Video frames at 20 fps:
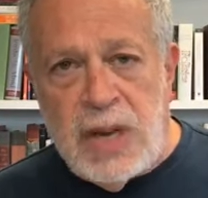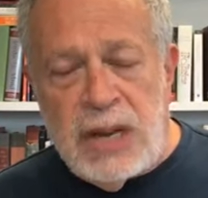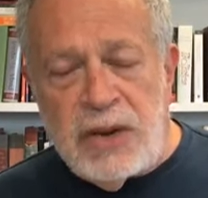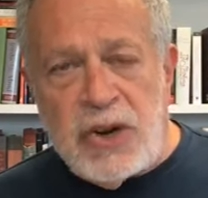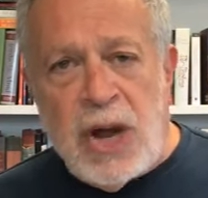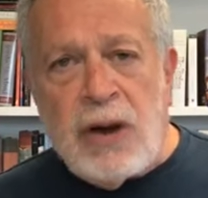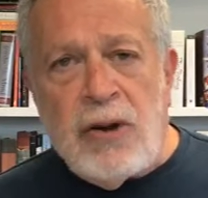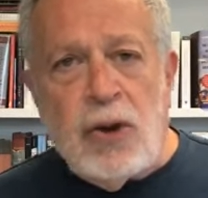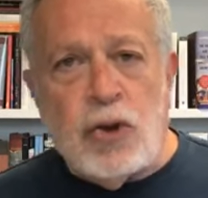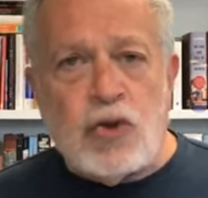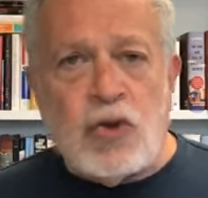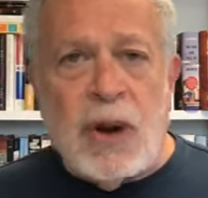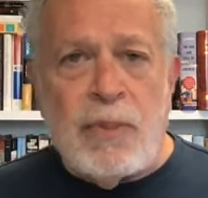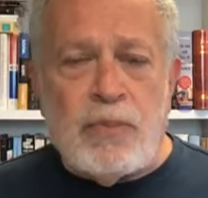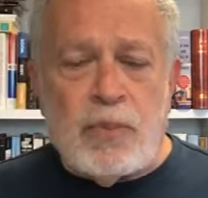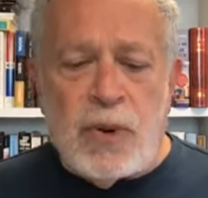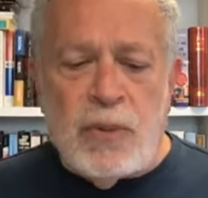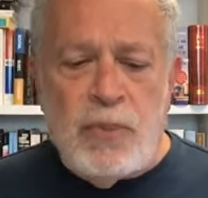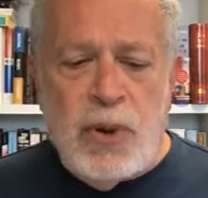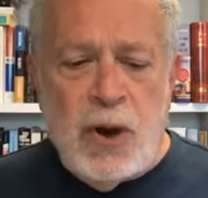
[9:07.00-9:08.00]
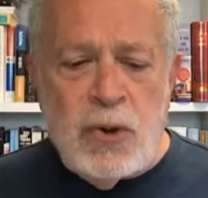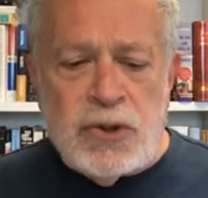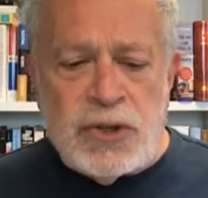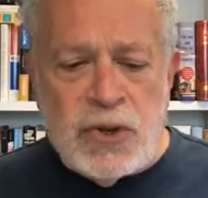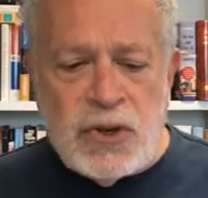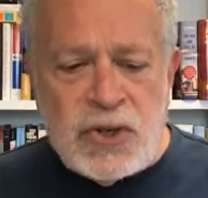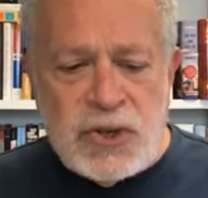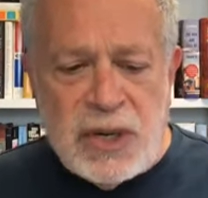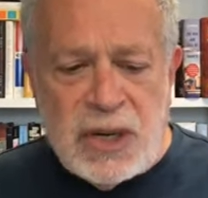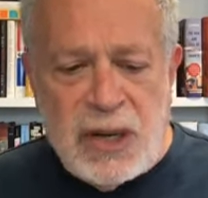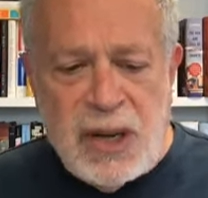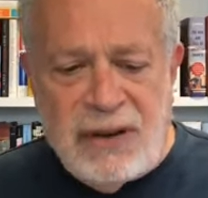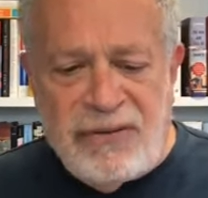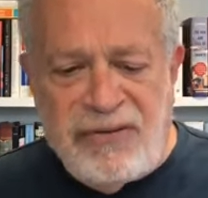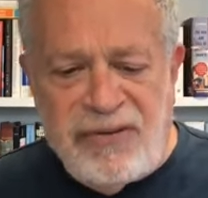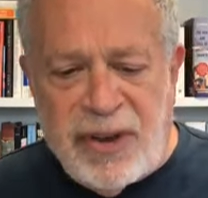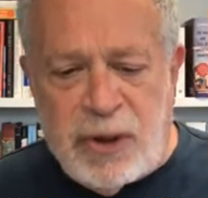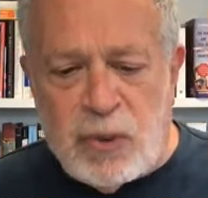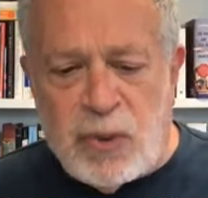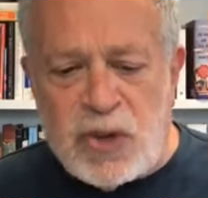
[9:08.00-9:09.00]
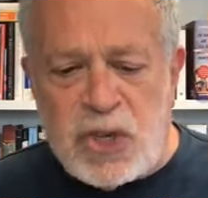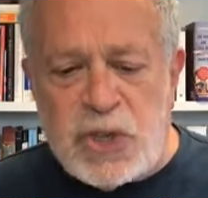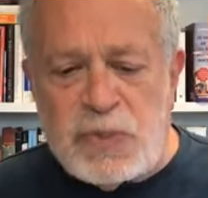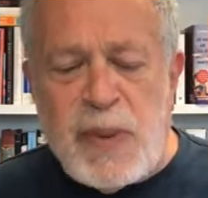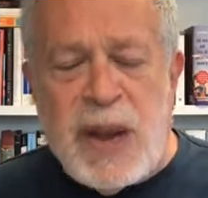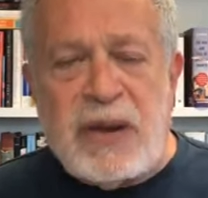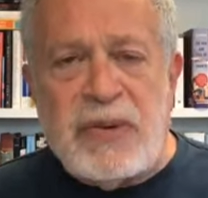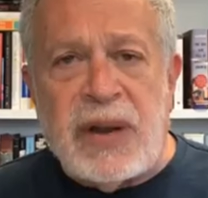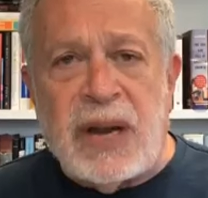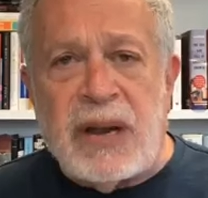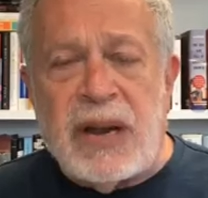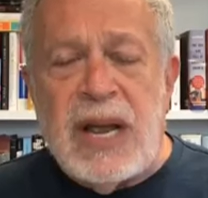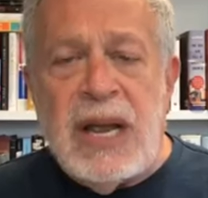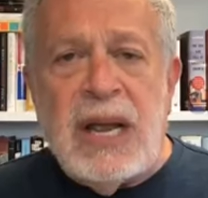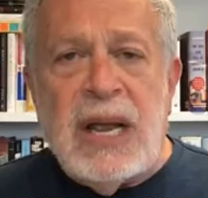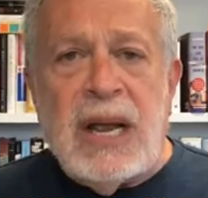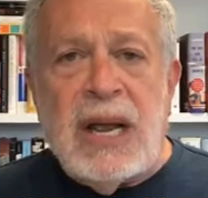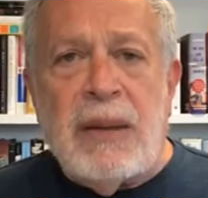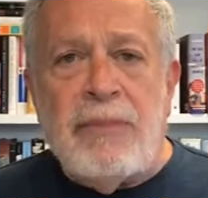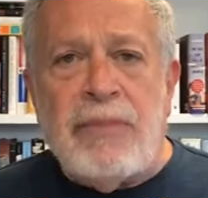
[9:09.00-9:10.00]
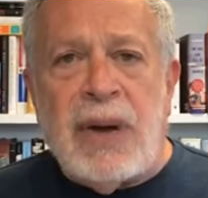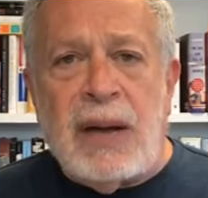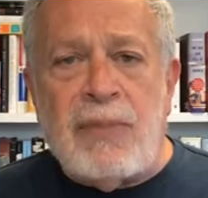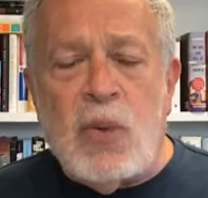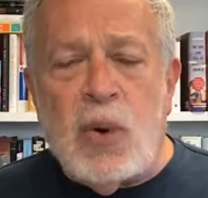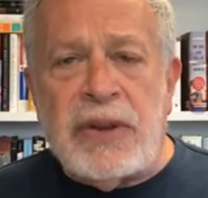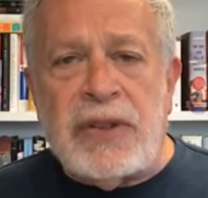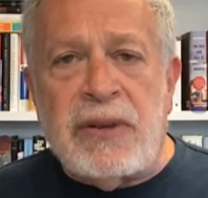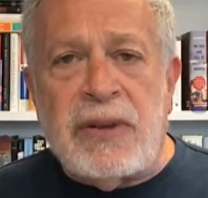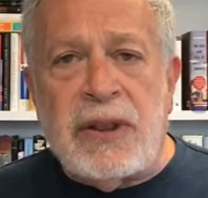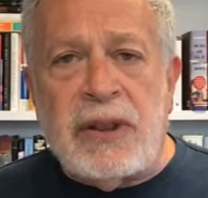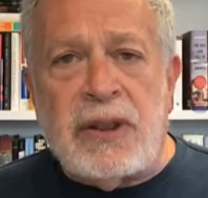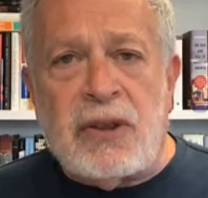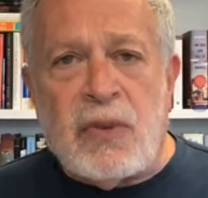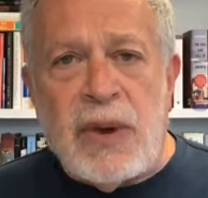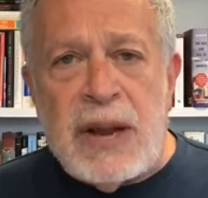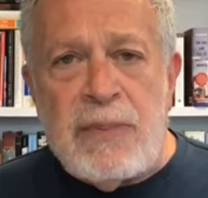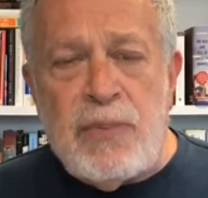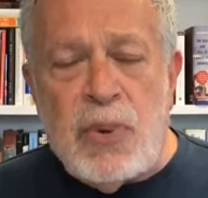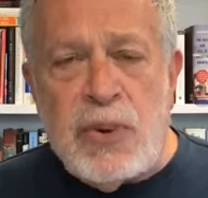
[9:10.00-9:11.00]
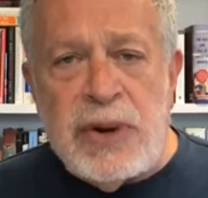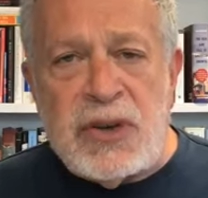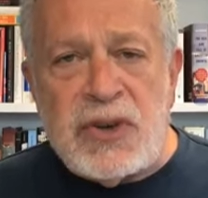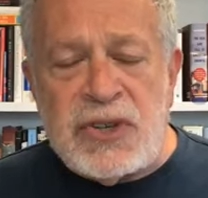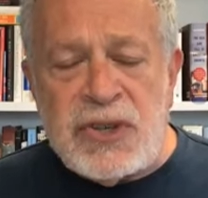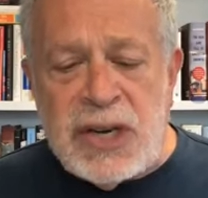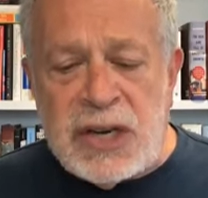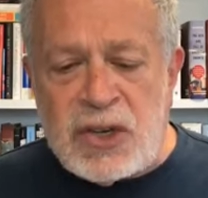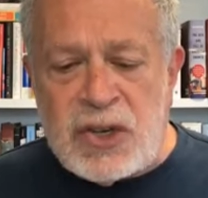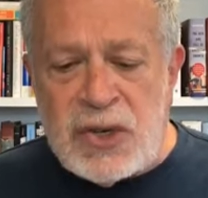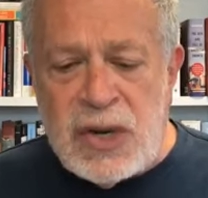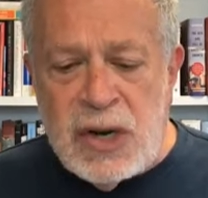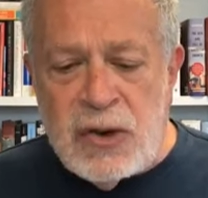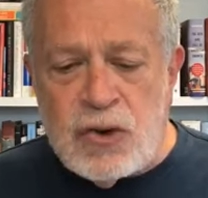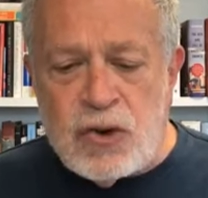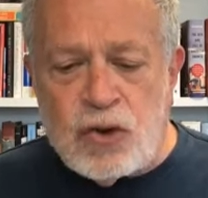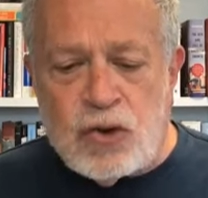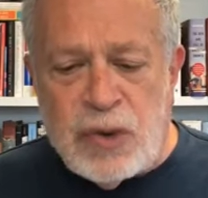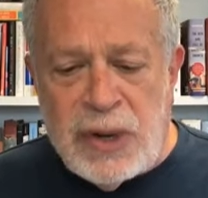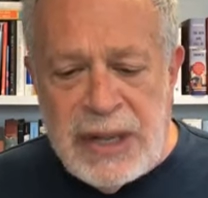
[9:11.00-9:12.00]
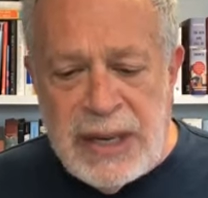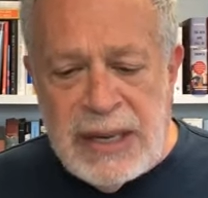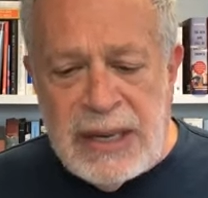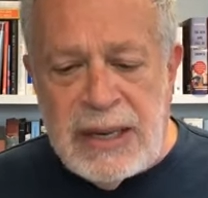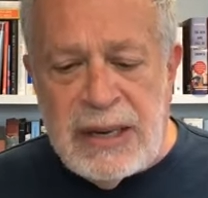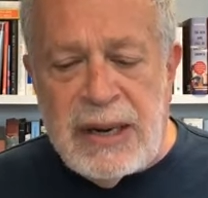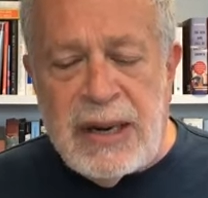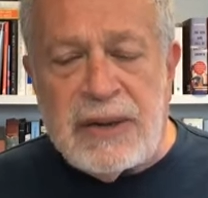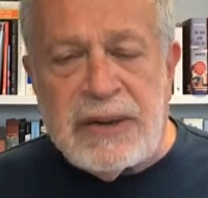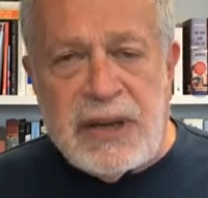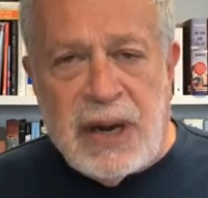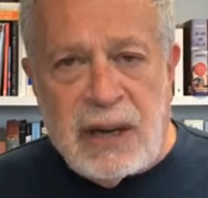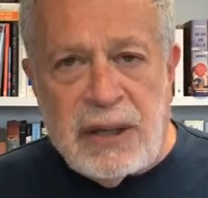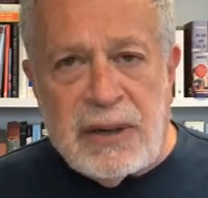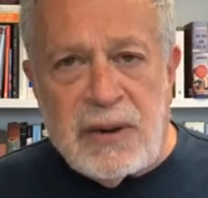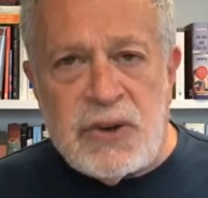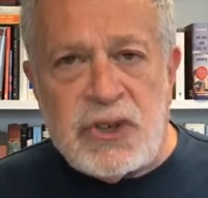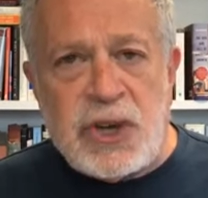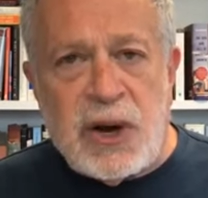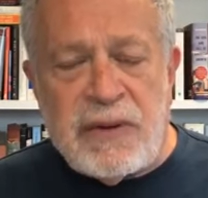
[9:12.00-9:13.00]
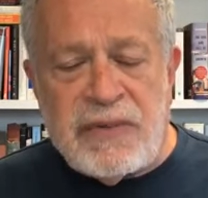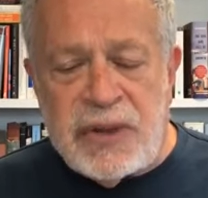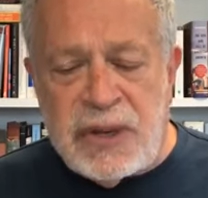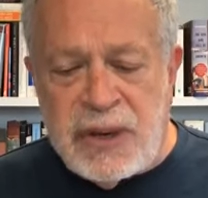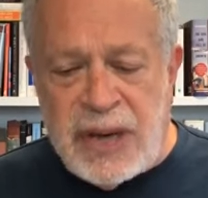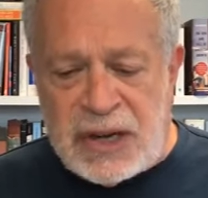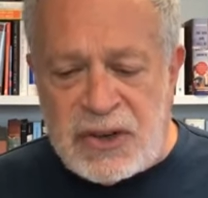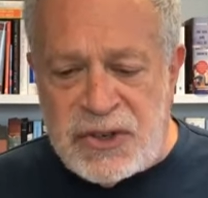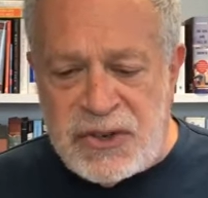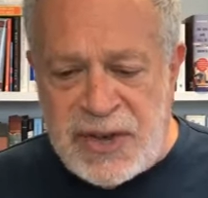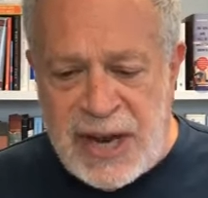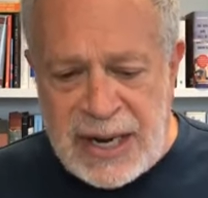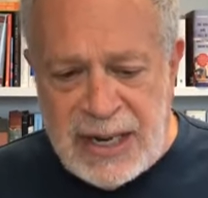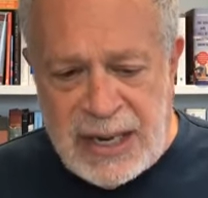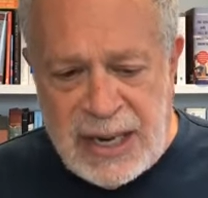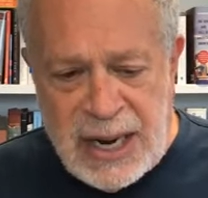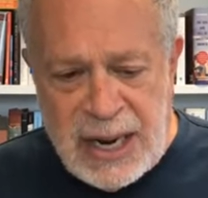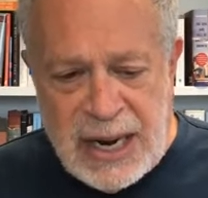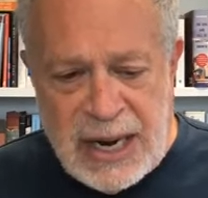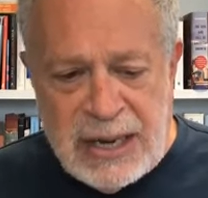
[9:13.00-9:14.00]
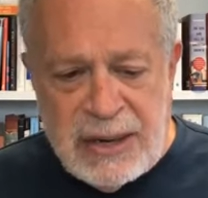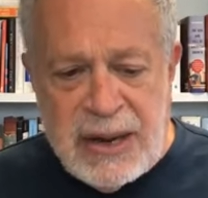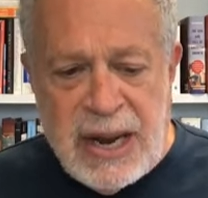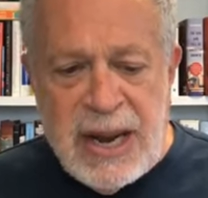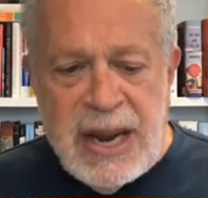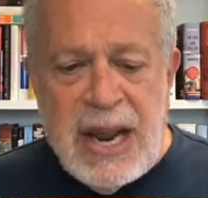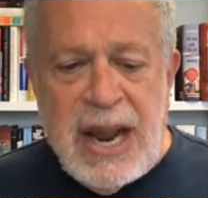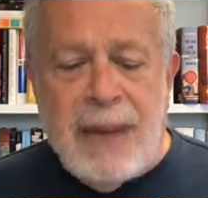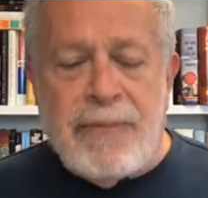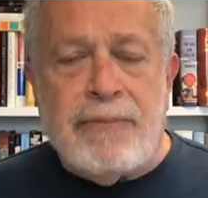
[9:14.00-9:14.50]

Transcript: Donald Trump proposes to cut federal spending by more than $3.6 trillion over the next decade,